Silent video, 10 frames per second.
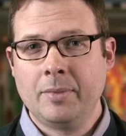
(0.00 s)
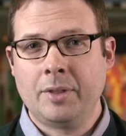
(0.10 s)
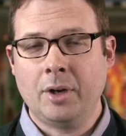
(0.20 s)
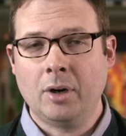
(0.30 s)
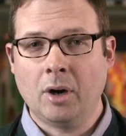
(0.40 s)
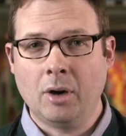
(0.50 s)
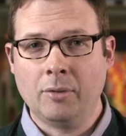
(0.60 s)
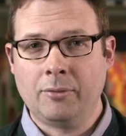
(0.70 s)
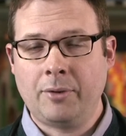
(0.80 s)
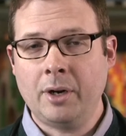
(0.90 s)
there
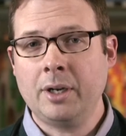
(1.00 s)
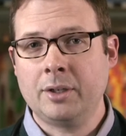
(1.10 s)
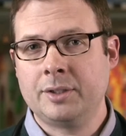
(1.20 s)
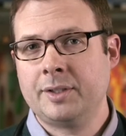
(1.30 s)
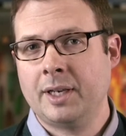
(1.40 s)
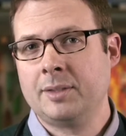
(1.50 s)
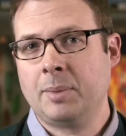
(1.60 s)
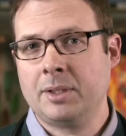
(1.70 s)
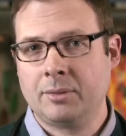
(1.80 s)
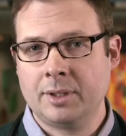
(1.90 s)
are very good
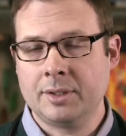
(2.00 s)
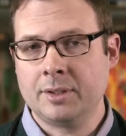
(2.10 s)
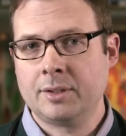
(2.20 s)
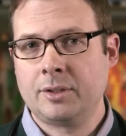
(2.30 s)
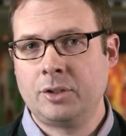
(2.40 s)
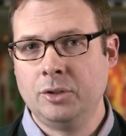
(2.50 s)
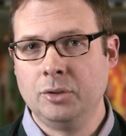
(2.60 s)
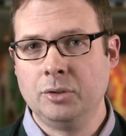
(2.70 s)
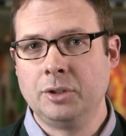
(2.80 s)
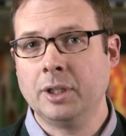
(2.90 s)
science-based reasons
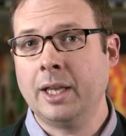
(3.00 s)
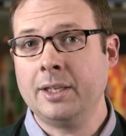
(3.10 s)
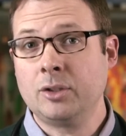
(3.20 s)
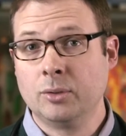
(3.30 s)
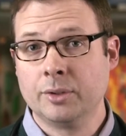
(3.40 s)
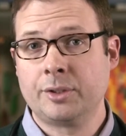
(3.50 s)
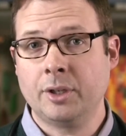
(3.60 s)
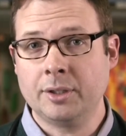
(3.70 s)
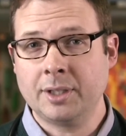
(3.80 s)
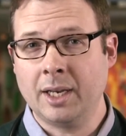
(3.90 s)
to delay school
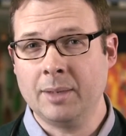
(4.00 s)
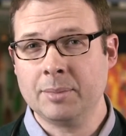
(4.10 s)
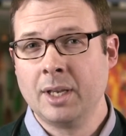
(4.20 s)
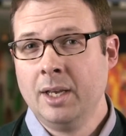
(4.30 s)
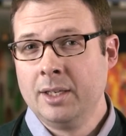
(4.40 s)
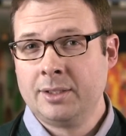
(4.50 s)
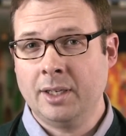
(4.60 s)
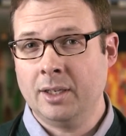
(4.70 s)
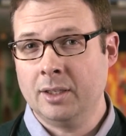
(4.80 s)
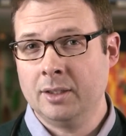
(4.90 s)
start times
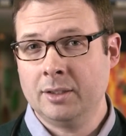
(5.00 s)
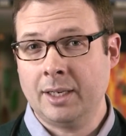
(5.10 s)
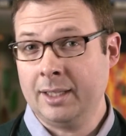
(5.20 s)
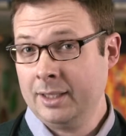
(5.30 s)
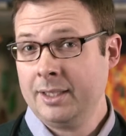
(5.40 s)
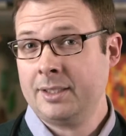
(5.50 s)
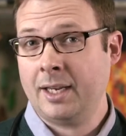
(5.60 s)
till at least